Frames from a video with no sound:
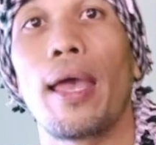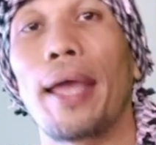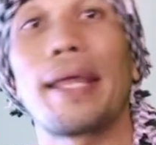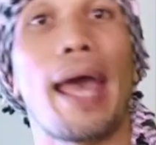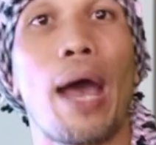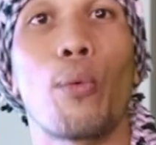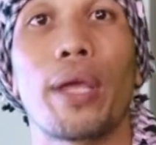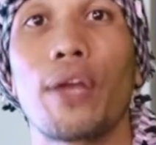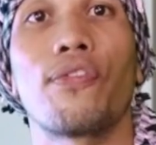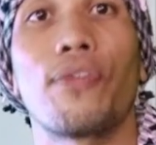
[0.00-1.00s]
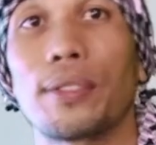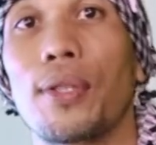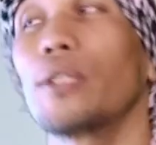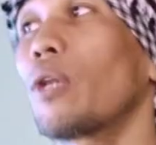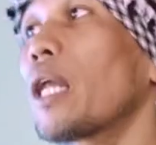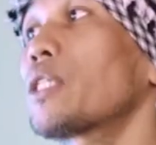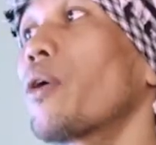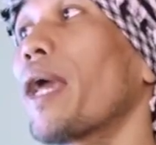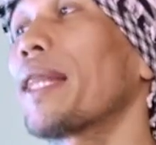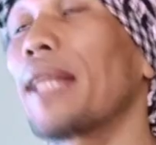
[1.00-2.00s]
and how we can fix them. Let us
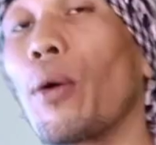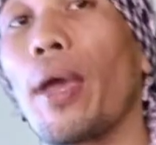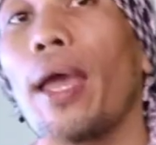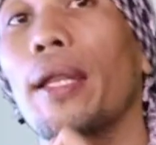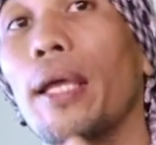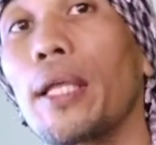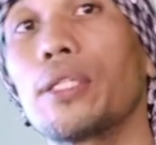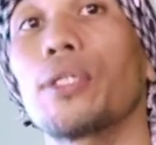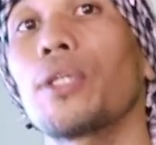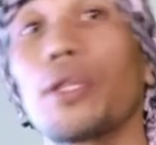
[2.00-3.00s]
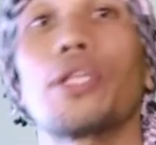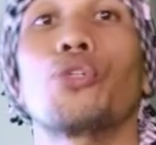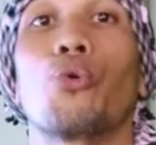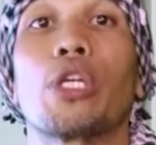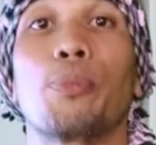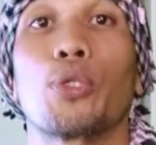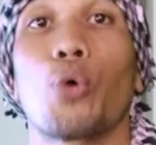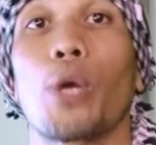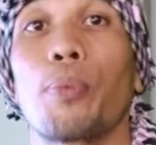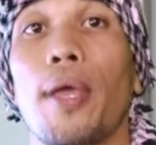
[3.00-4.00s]
go ahead now and insert this USB to
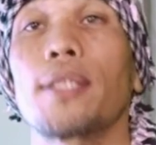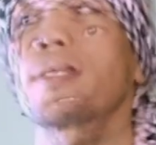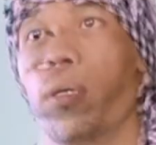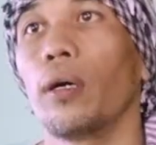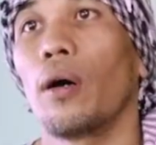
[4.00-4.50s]
our PS3